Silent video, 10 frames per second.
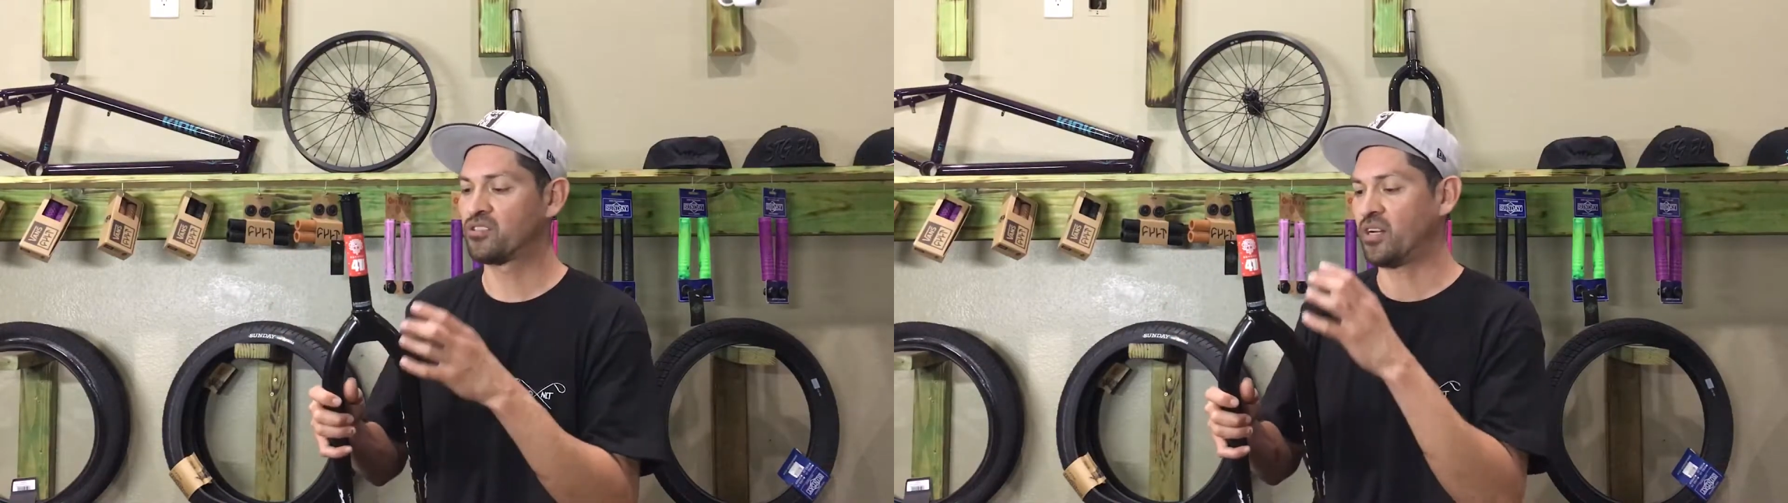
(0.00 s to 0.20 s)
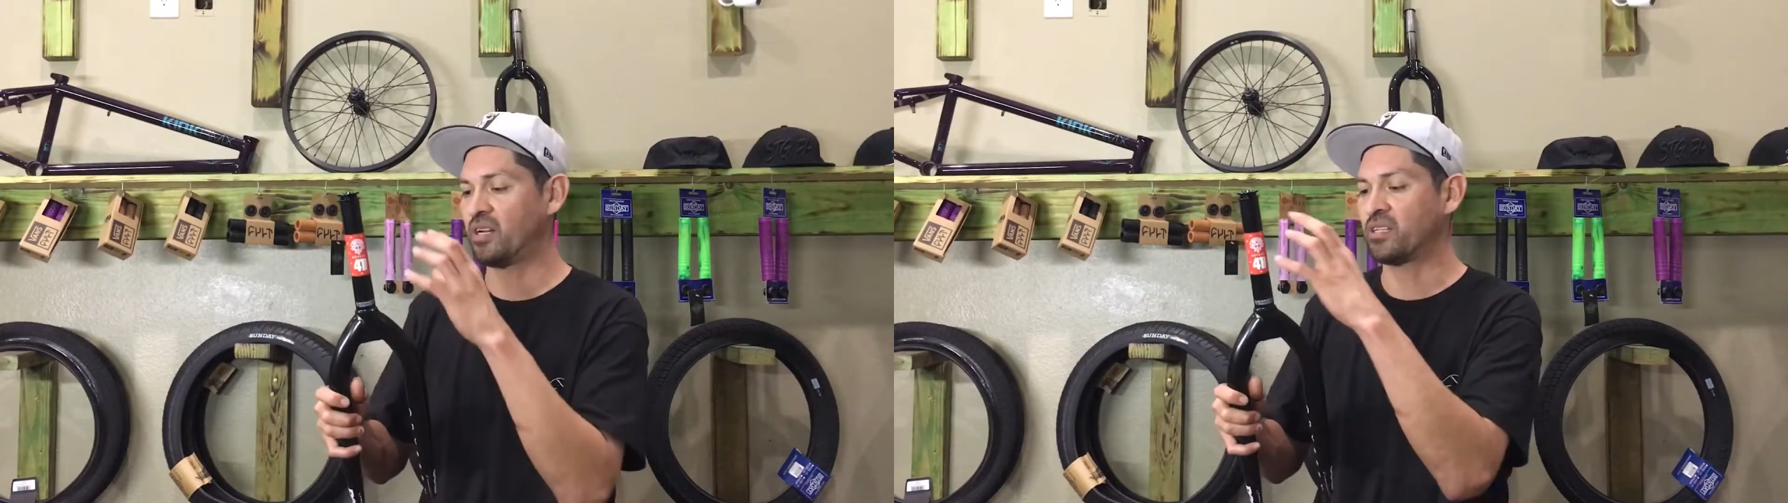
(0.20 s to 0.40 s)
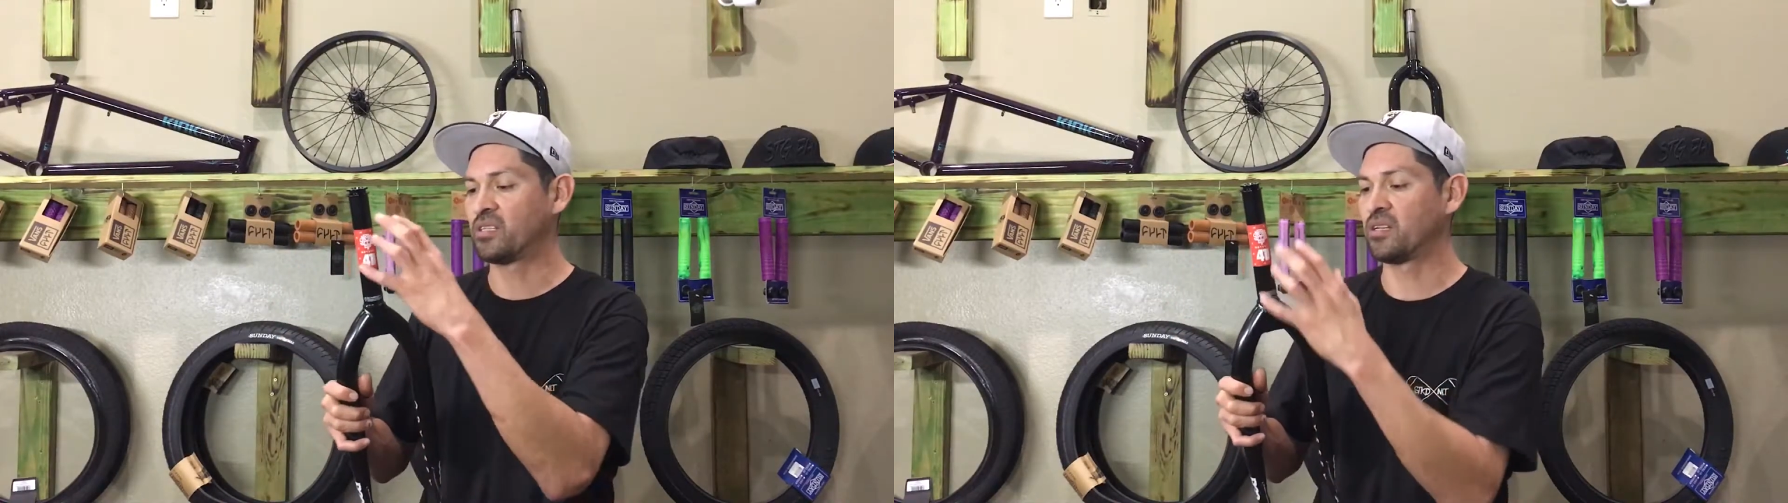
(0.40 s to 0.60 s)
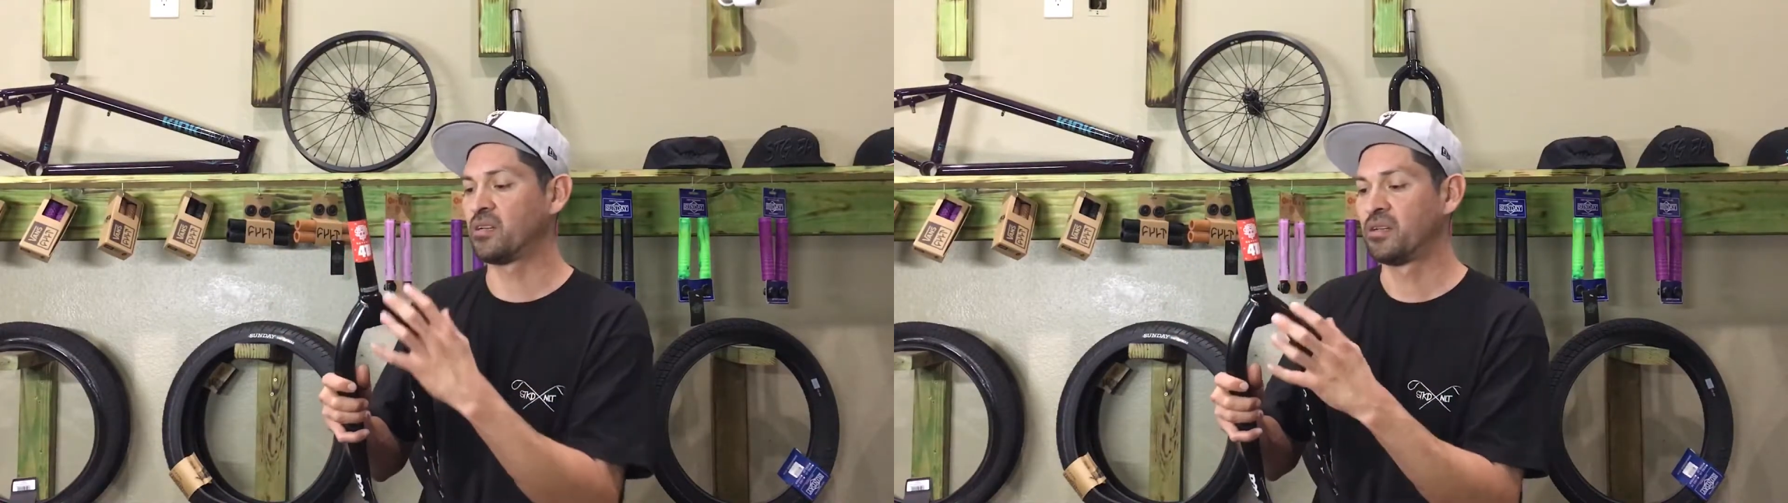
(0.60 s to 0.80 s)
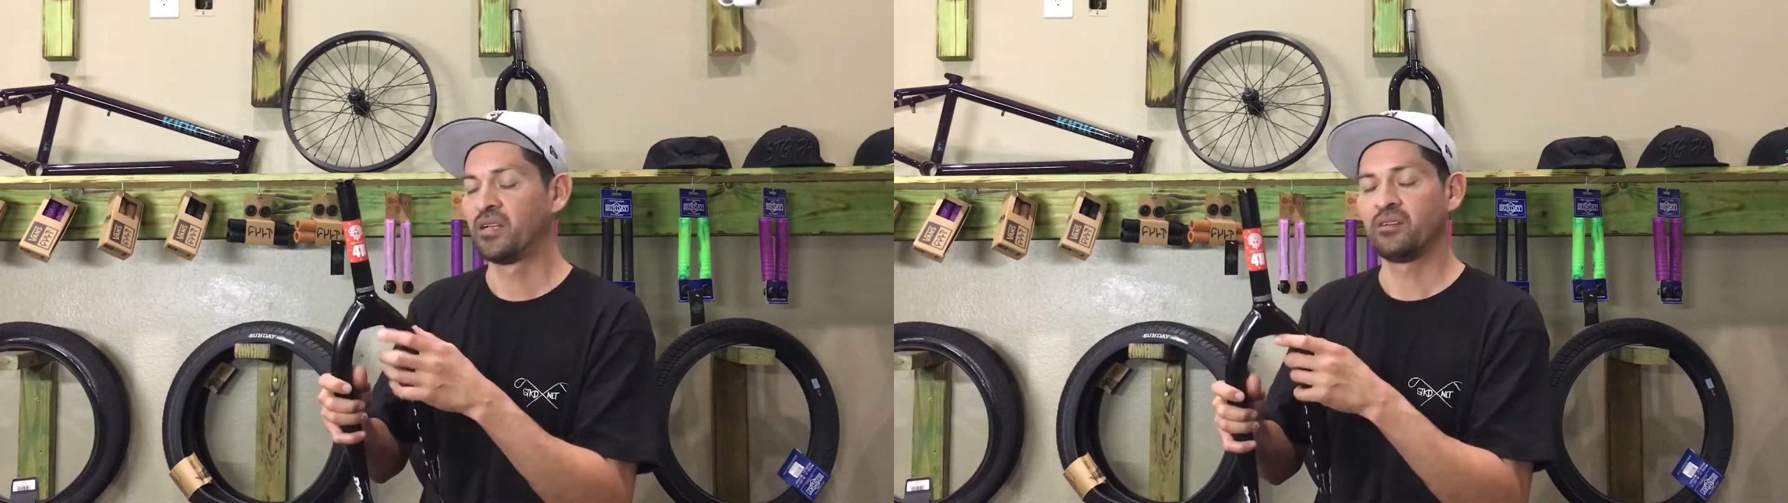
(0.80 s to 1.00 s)
Try not
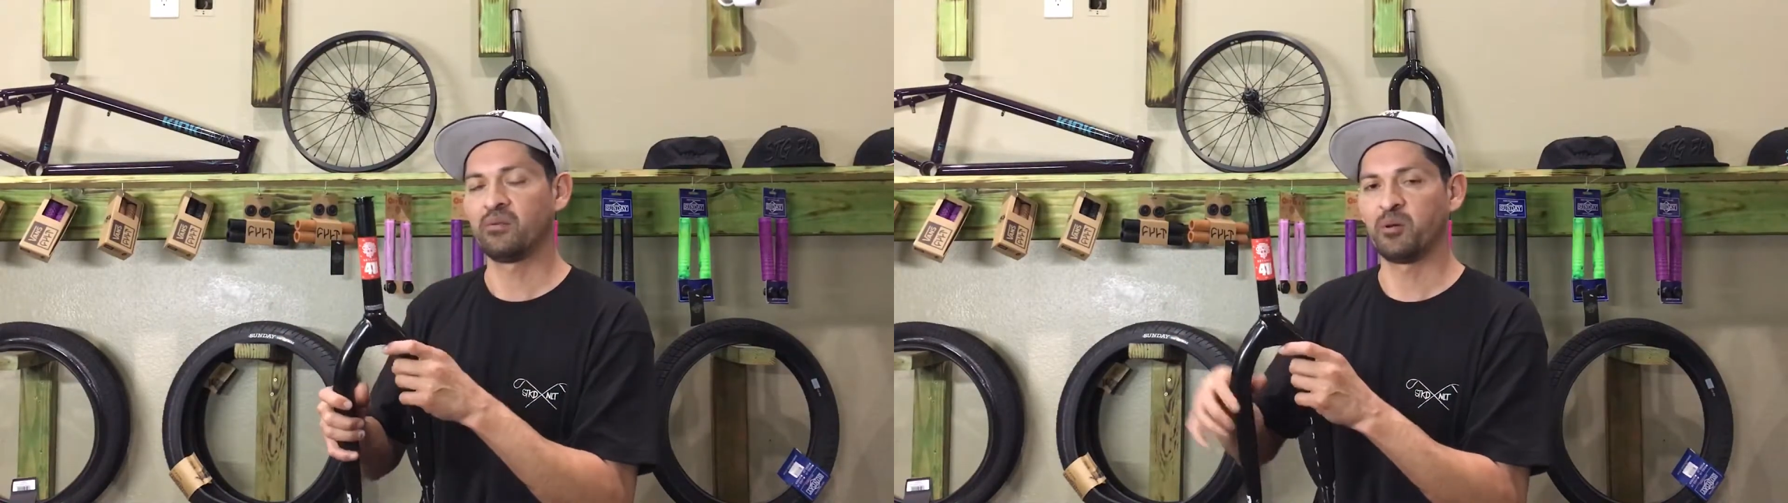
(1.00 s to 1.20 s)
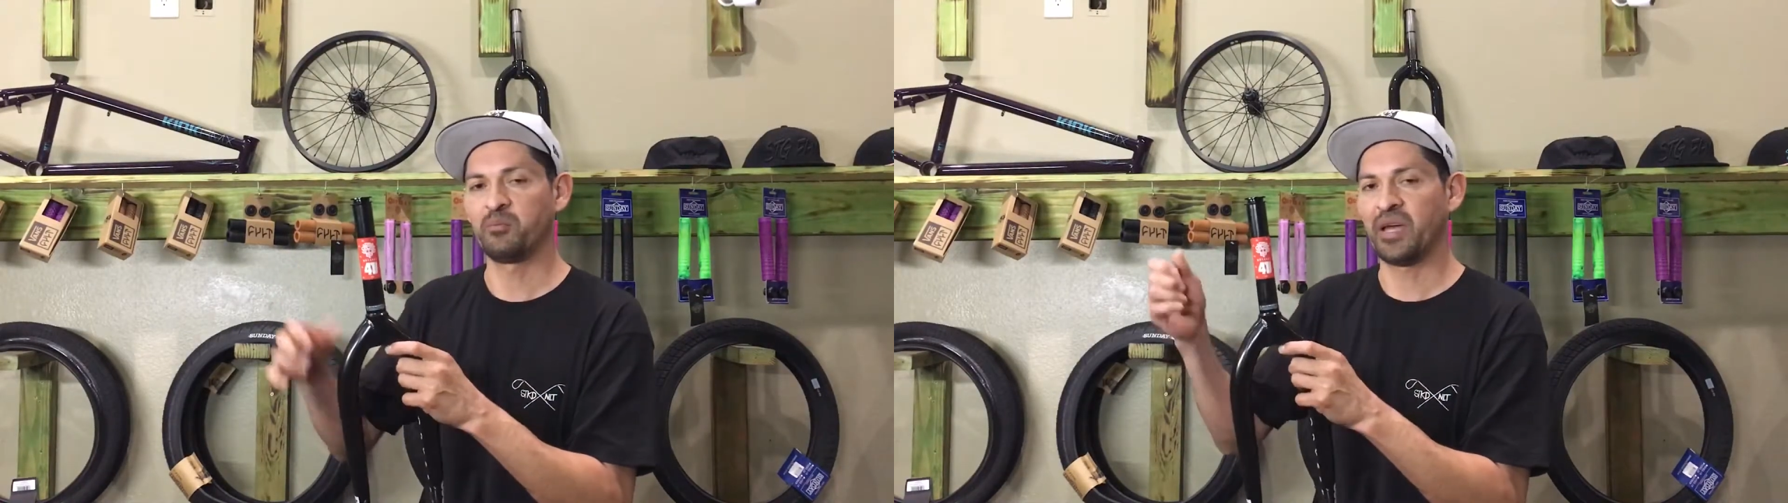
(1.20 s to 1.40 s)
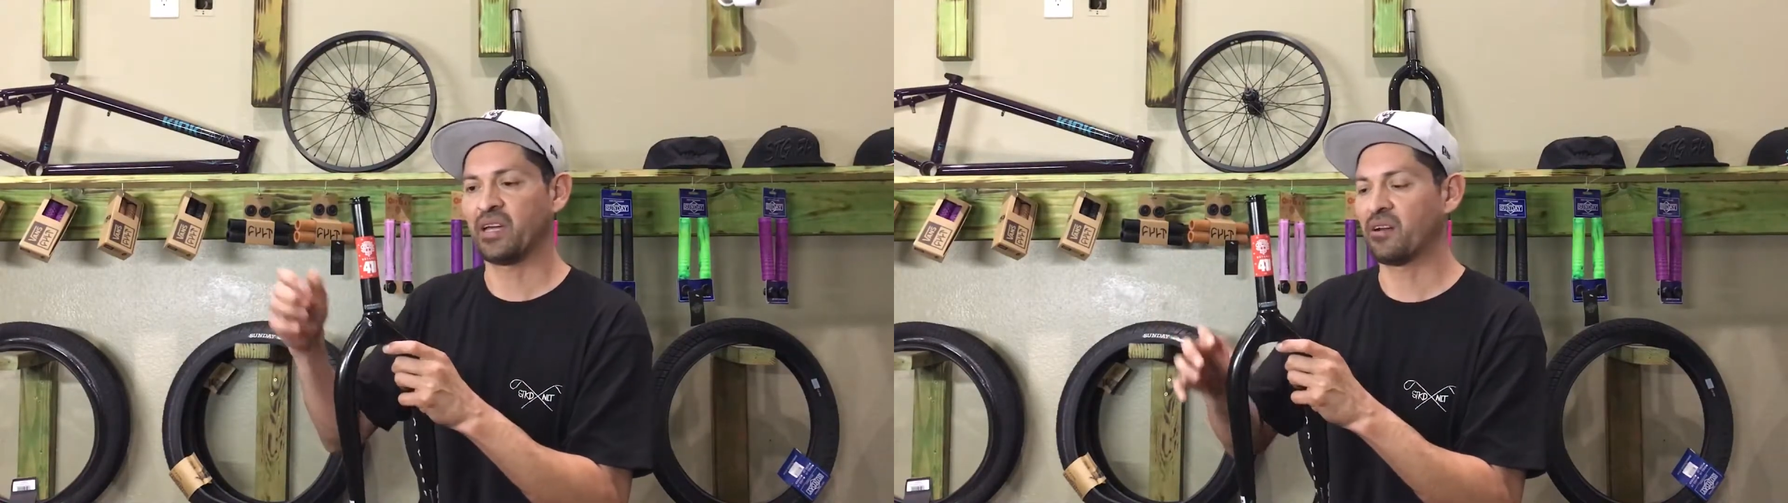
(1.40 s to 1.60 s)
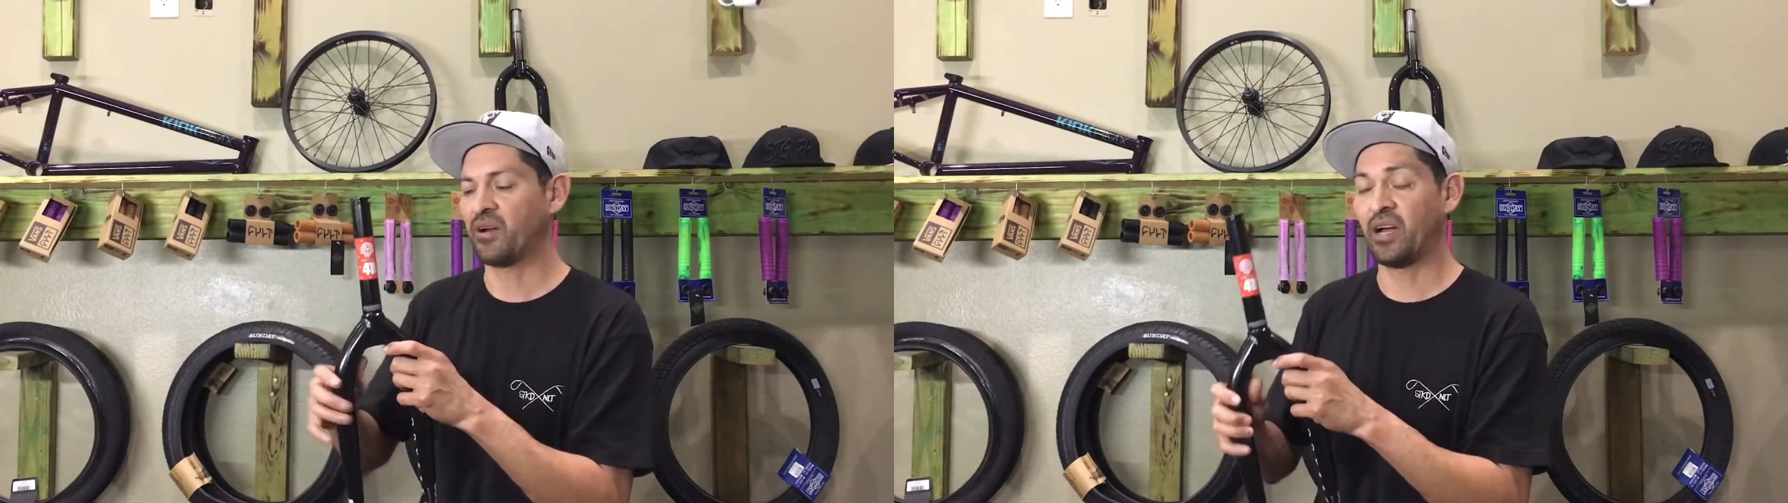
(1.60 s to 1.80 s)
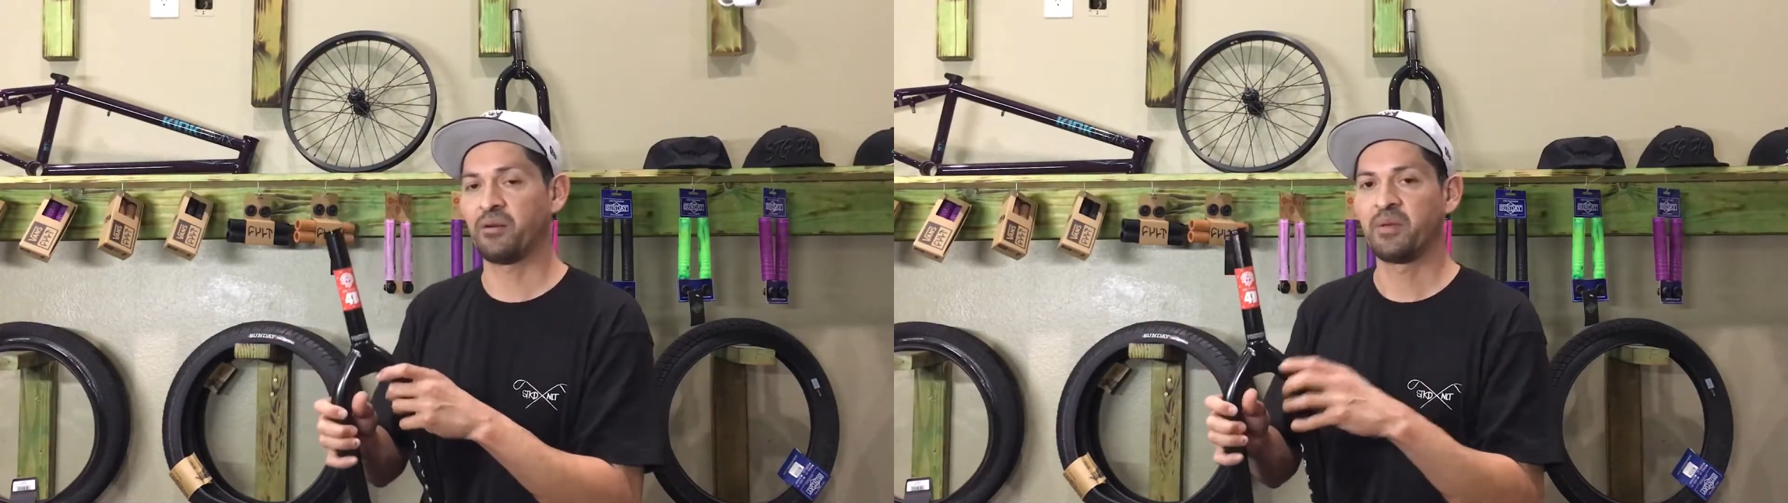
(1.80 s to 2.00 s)
to bang it
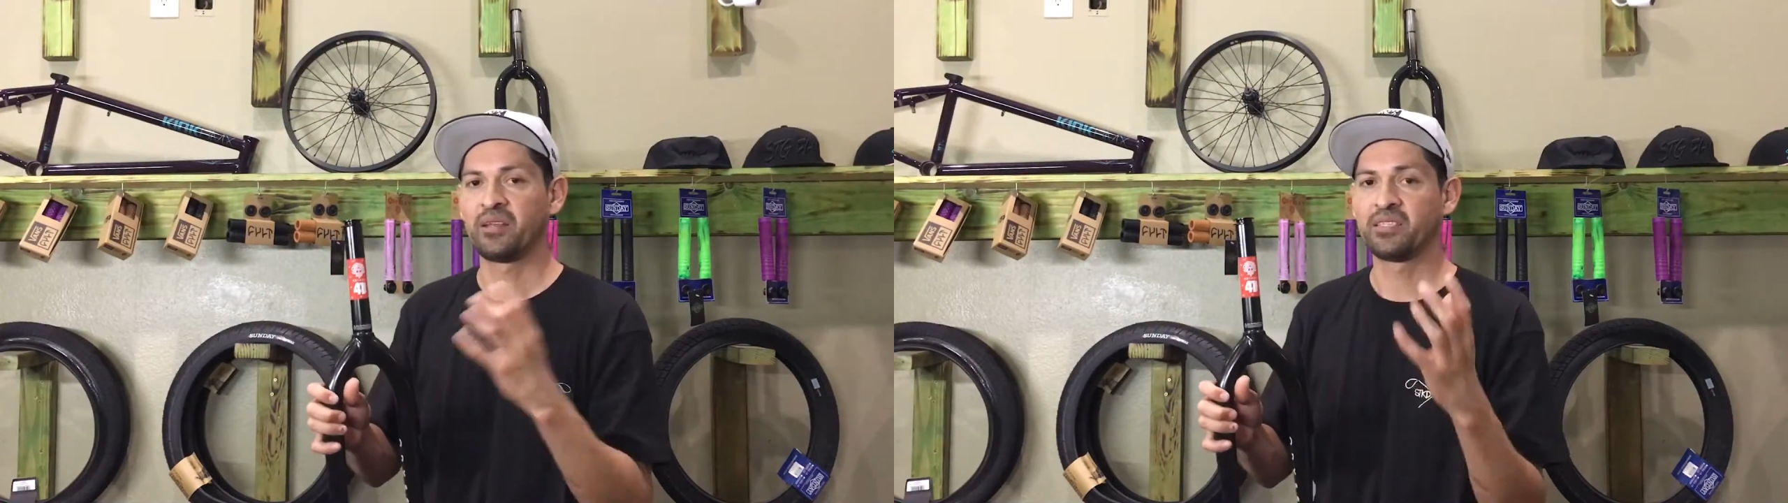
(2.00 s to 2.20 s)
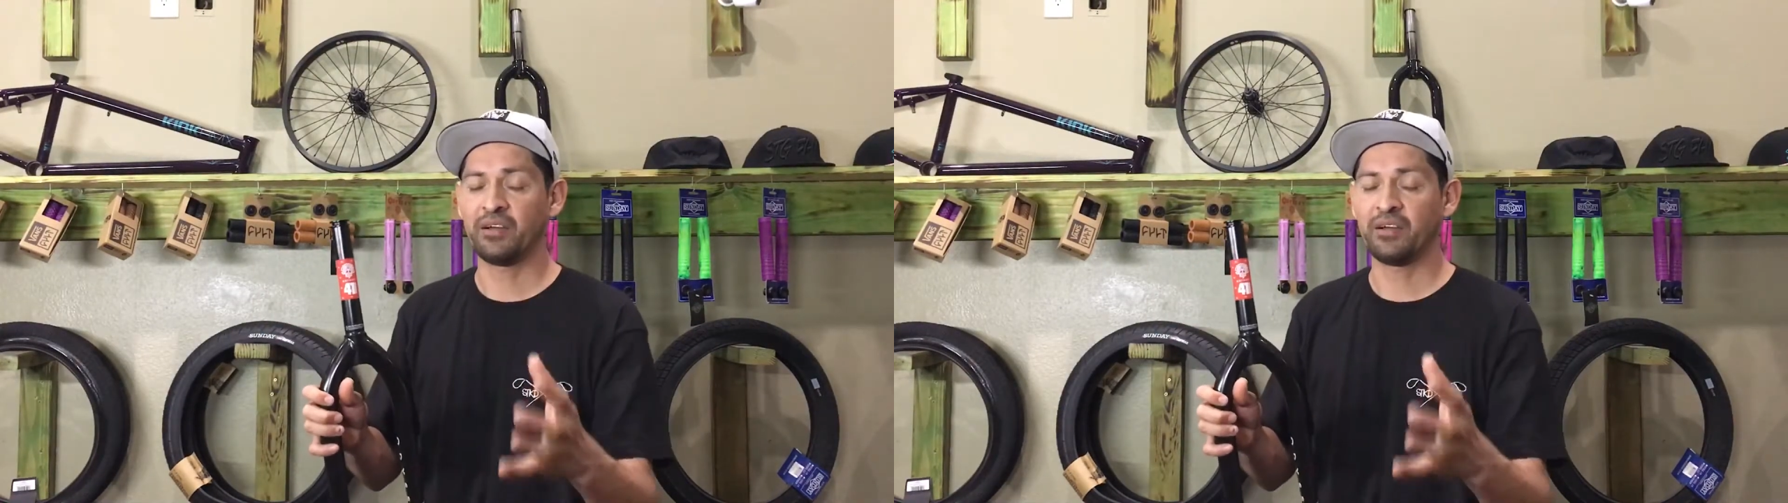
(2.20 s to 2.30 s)
around.